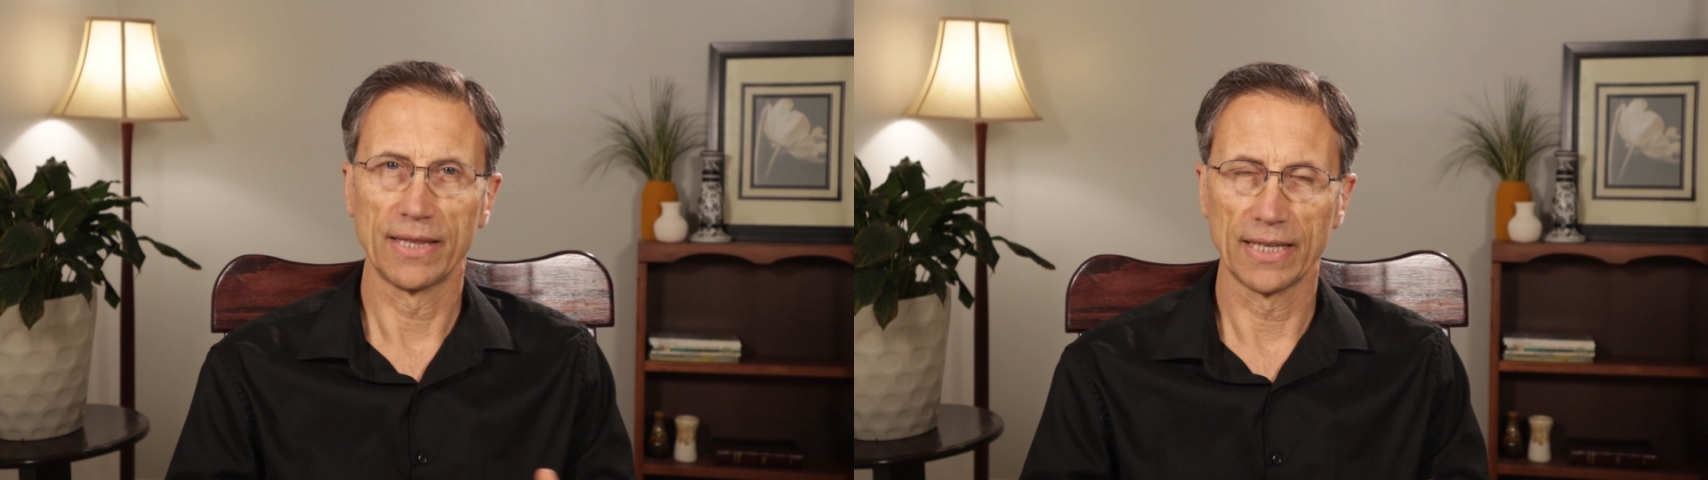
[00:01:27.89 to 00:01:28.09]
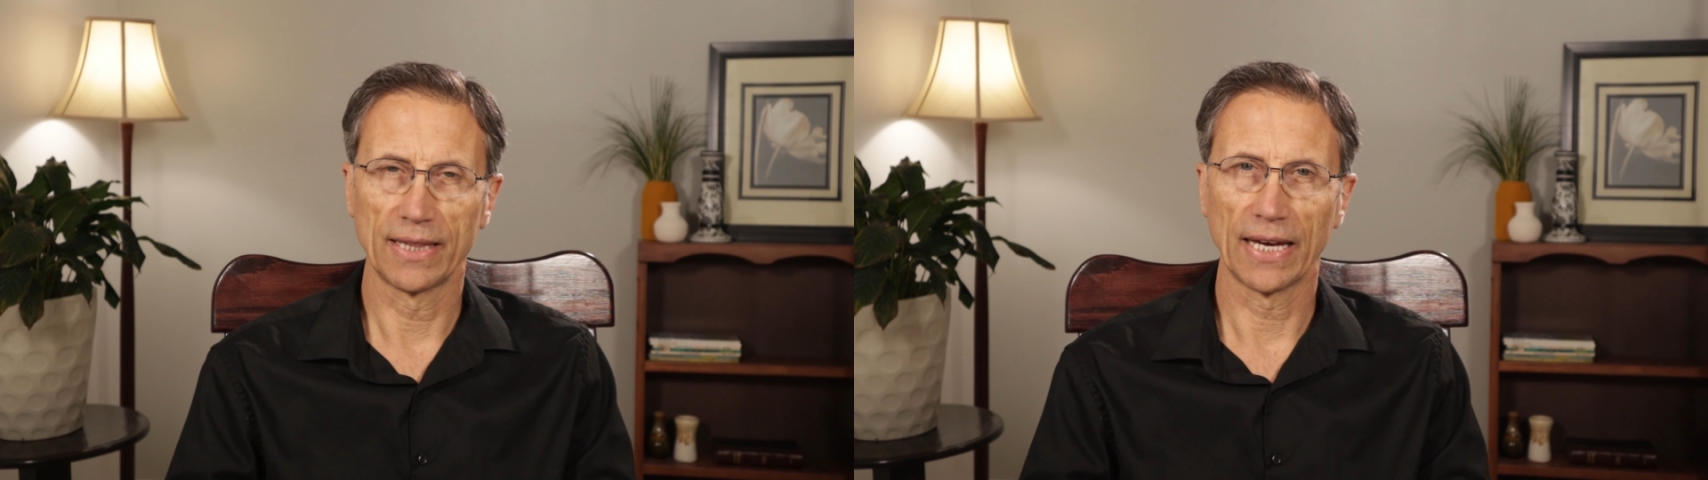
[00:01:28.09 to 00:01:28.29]

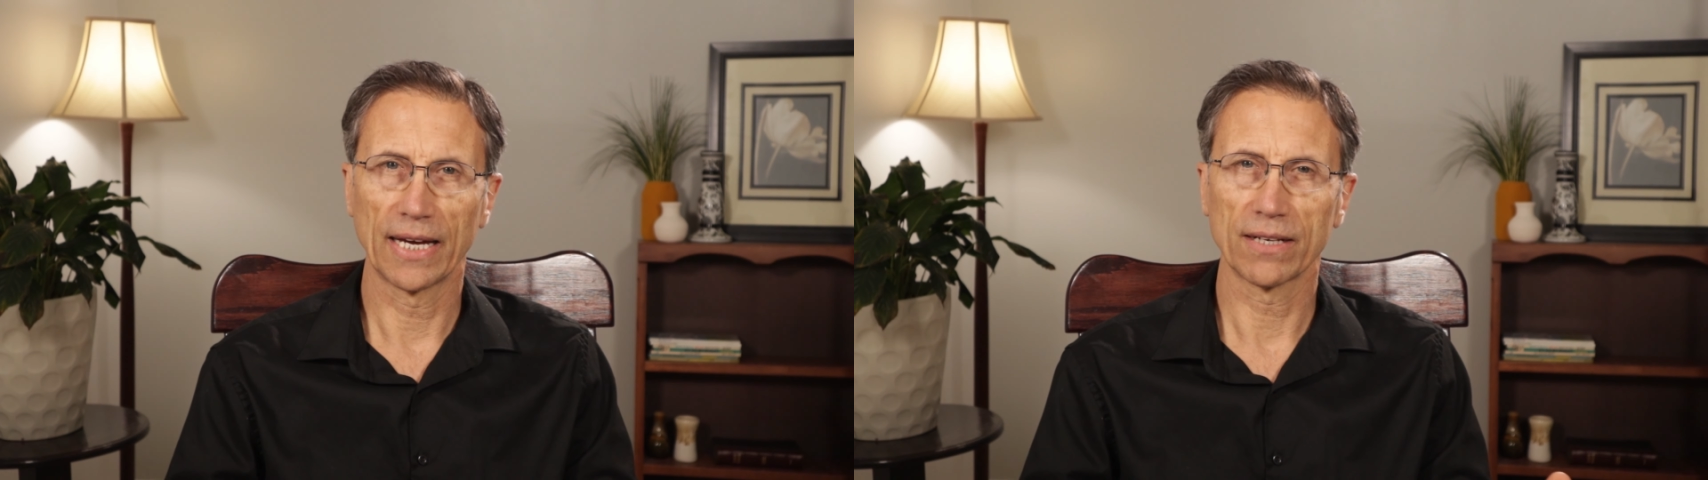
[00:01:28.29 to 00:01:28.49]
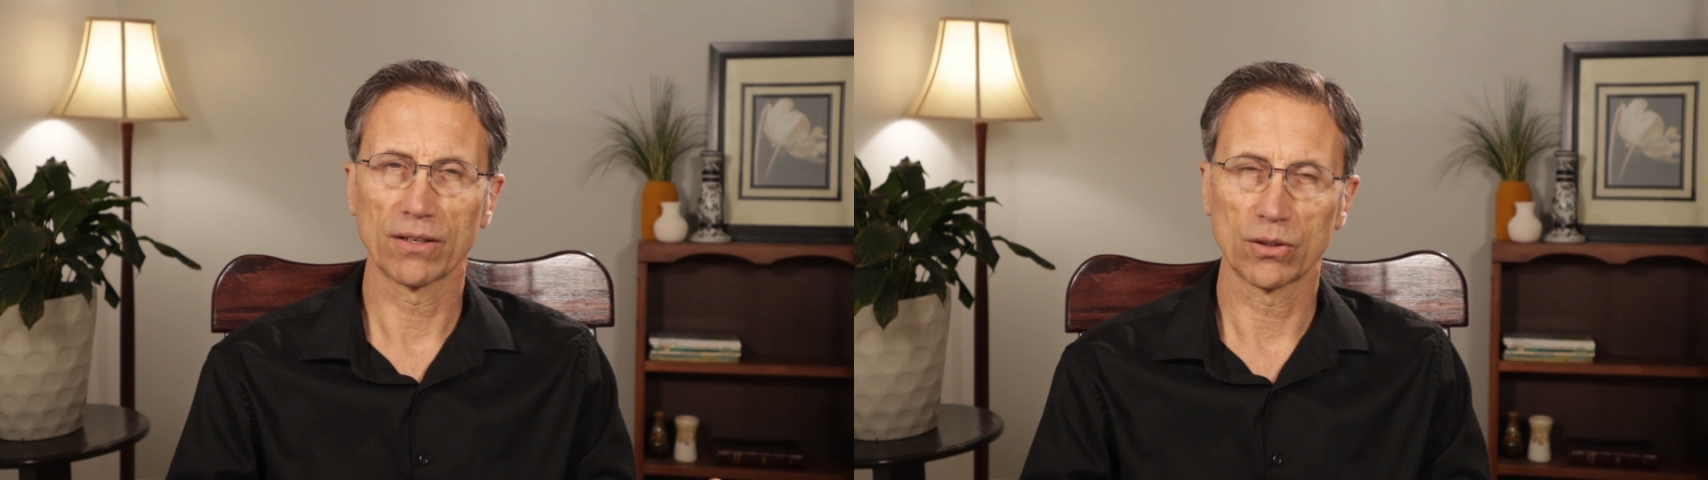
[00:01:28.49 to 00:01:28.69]
Did
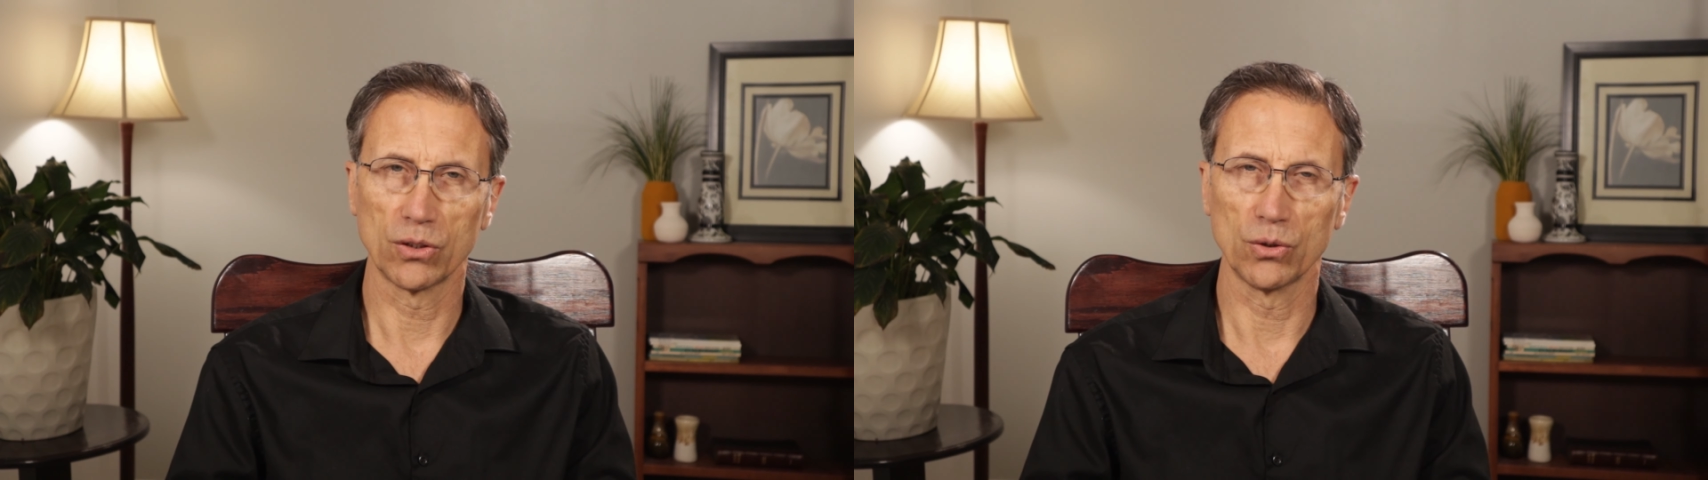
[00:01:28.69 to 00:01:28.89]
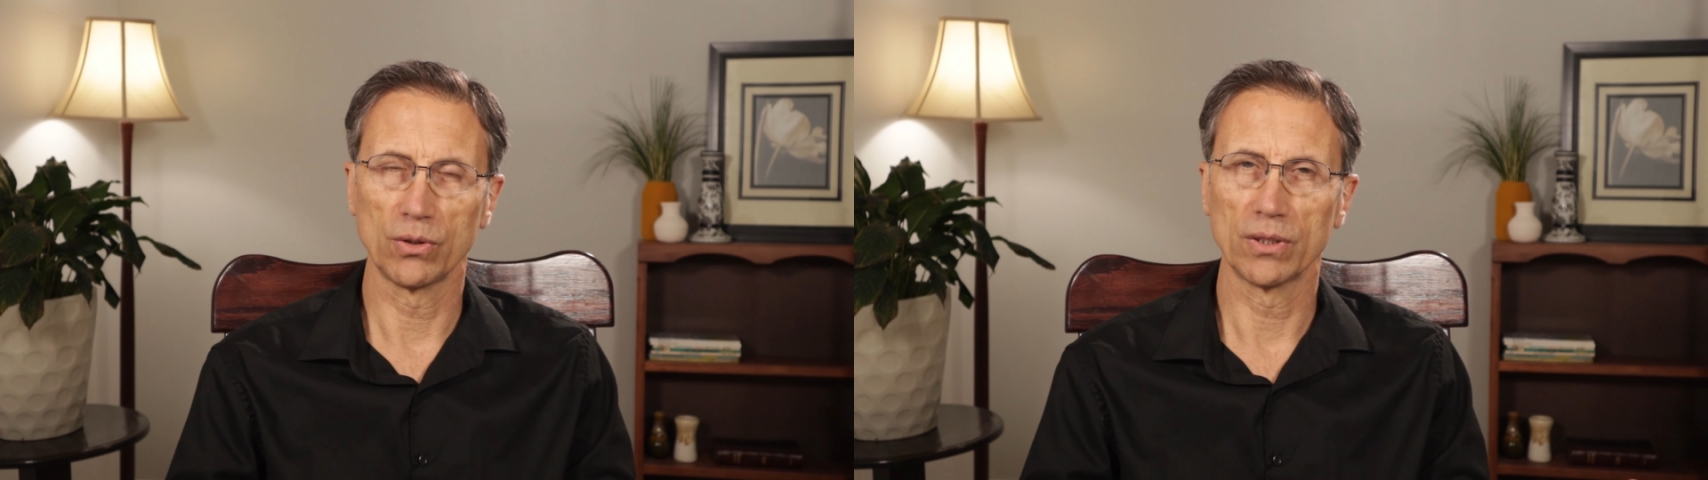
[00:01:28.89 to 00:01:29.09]
that
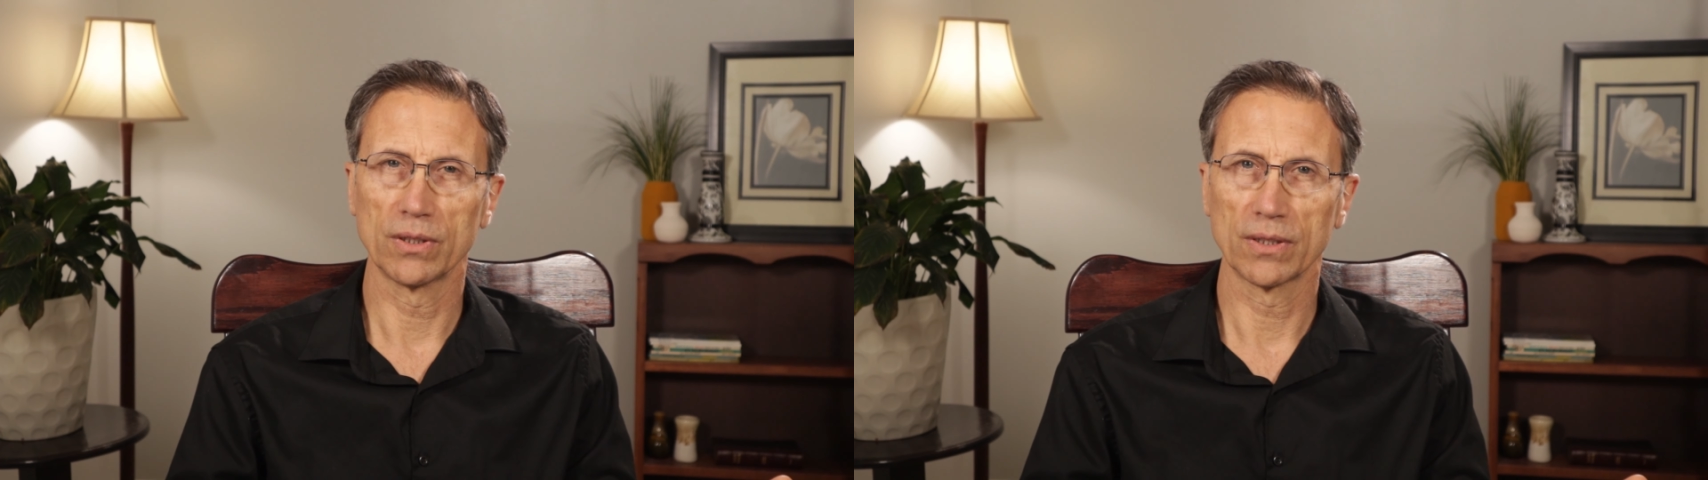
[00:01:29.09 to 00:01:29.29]
include